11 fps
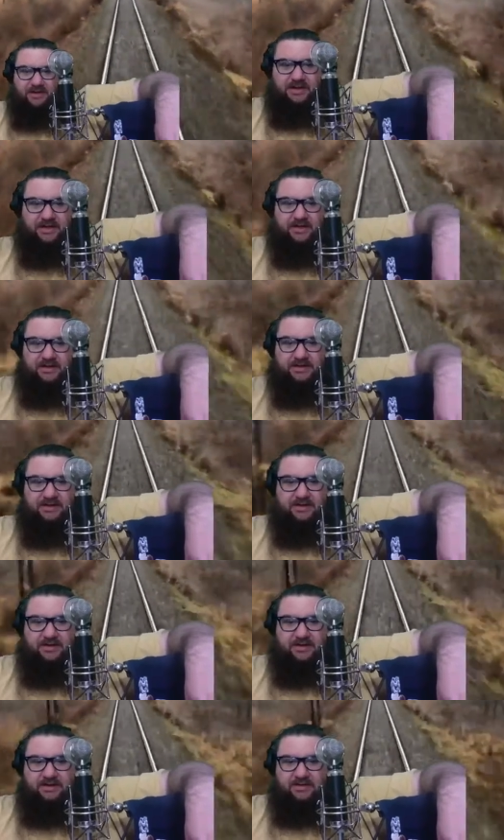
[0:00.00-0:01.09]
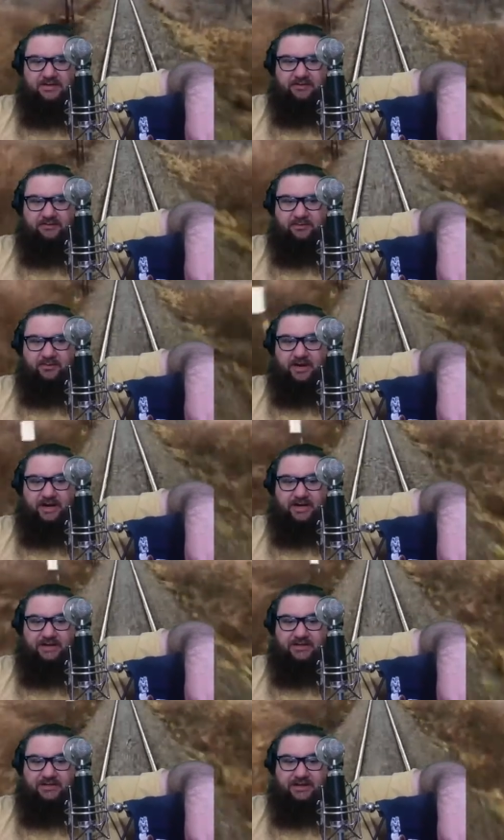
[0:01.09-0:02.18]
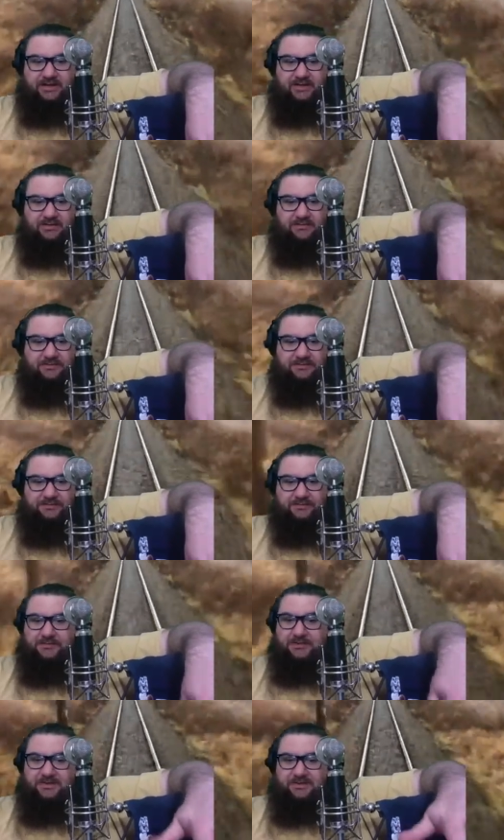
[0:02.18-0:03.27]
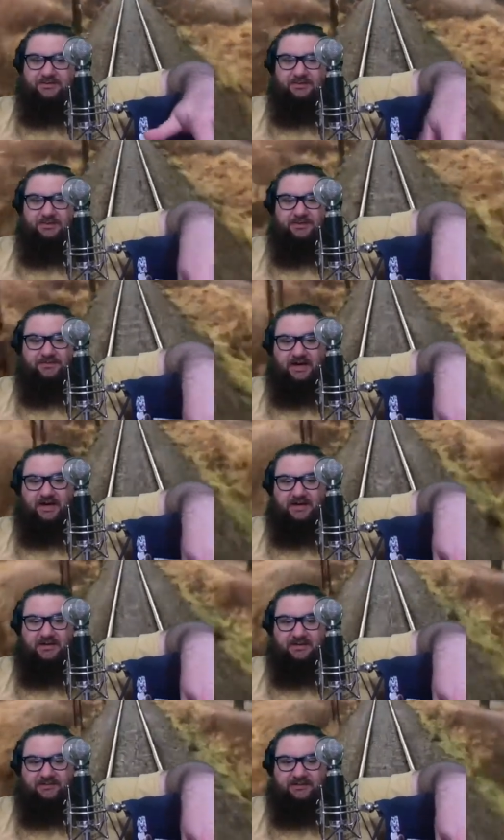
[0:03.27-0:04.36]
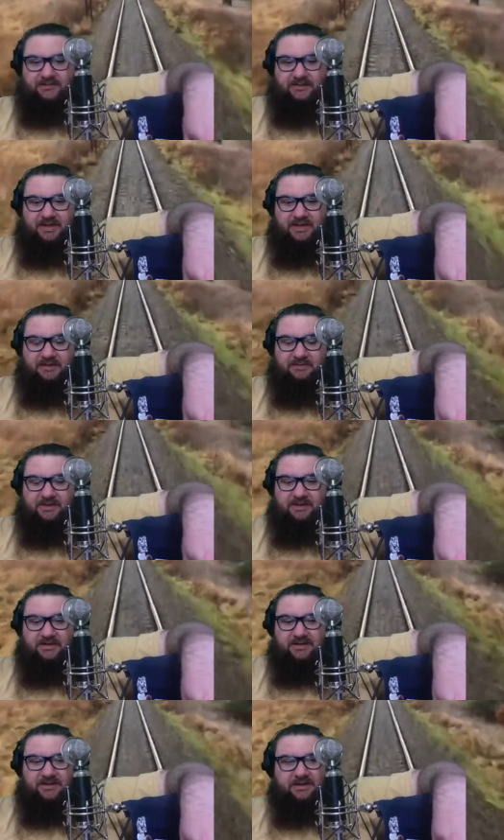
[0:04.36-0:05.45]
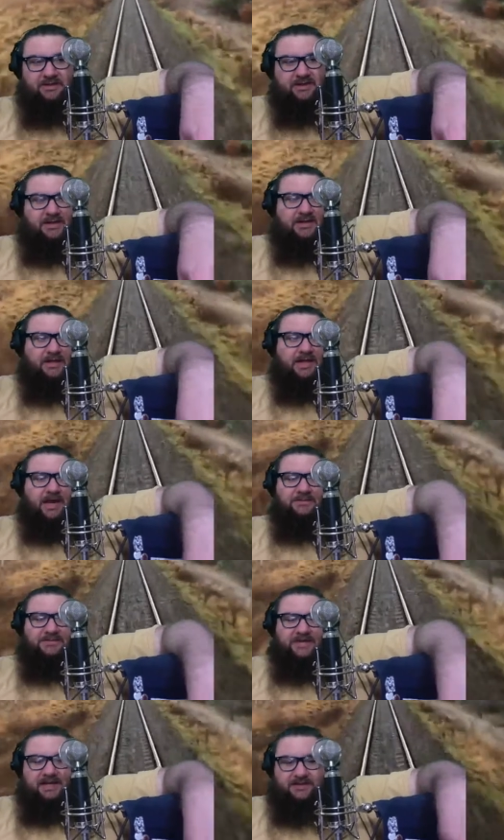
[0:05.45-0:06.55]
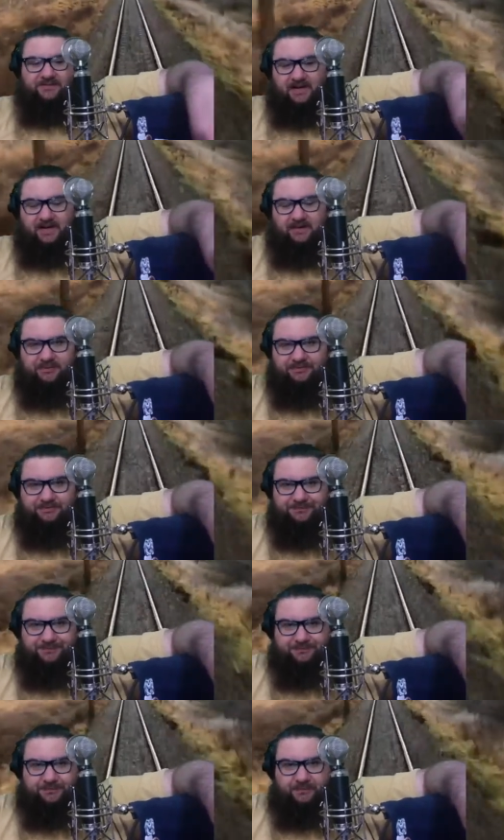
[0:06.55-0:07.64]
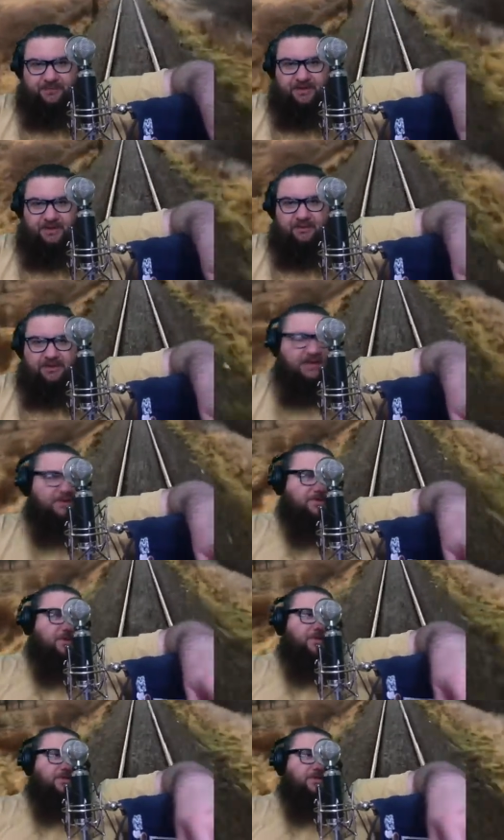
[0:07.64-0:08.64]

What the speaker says: And from what I can tell, looks fine enough to me. I mean, I'm satisfied with how it's going.